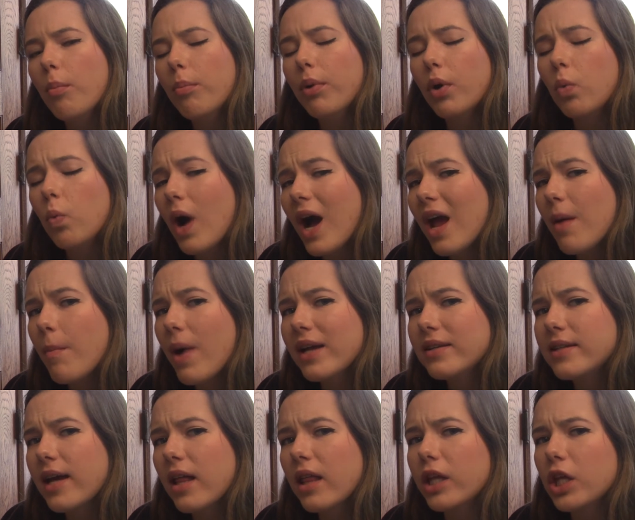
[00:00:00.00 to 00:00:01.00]
But why am
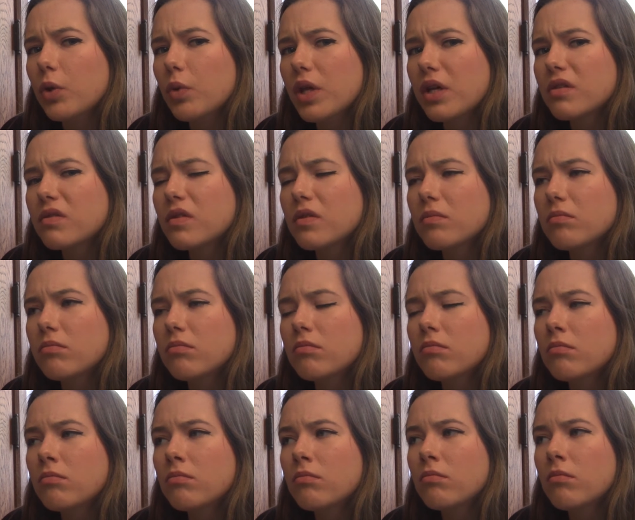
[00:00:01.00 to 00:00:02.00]
I telling you this?
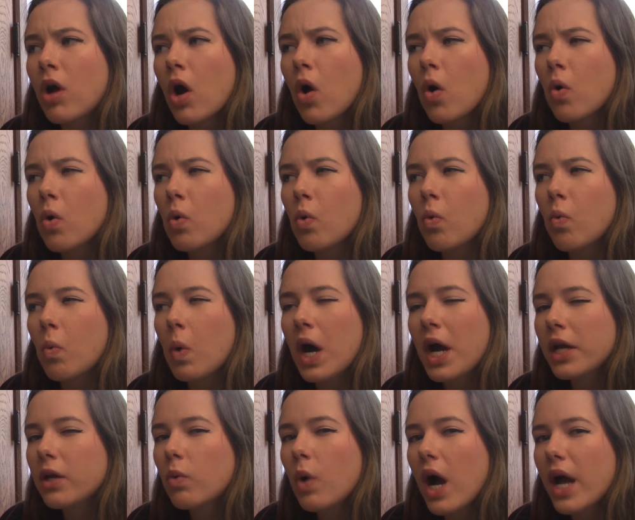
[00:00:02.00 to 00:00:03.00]

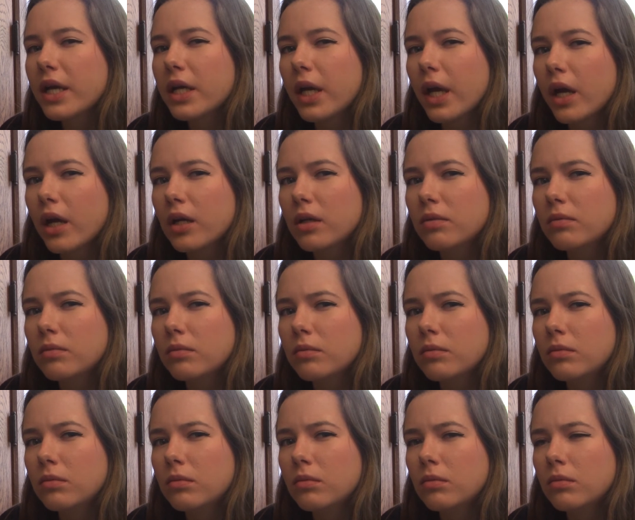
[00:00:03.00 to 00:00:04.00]
Why do I care?
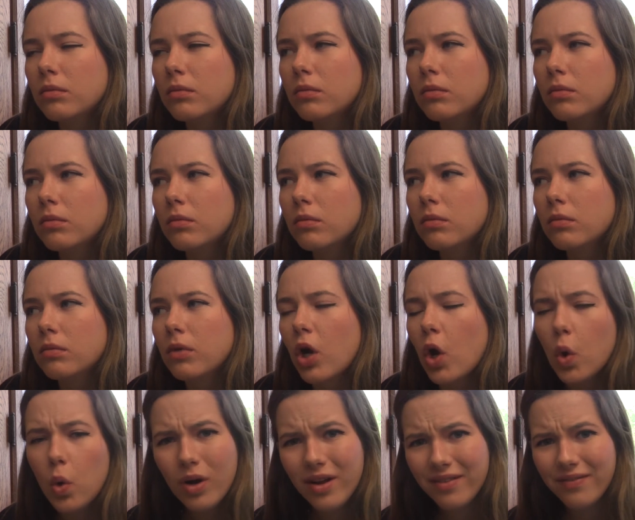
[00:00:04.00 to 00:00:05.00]

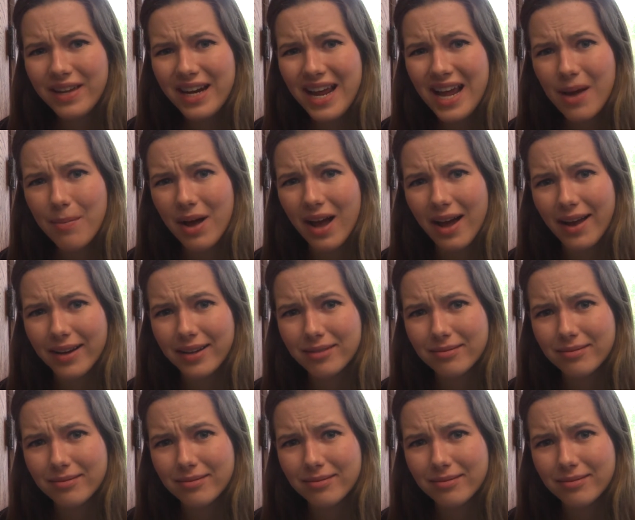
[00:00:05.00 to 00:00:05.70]
Who even am I?